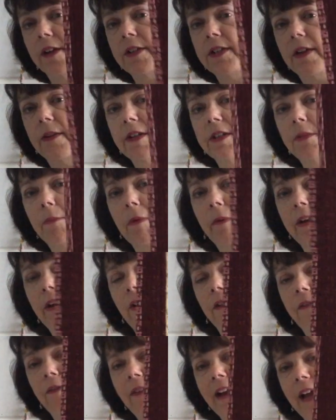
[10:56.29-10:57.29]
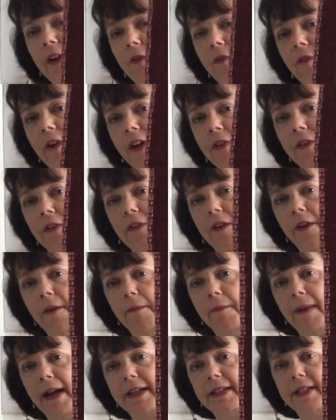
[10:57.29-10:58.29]
So it's probably got a flannel rather than a
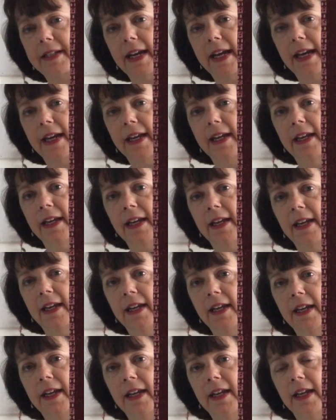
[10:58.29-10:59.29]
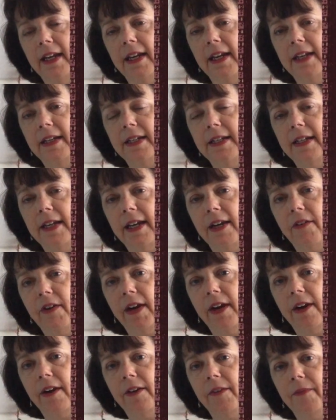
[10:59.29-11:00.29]
batting
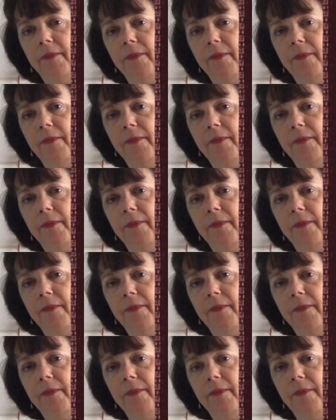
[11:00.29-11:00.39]
interior.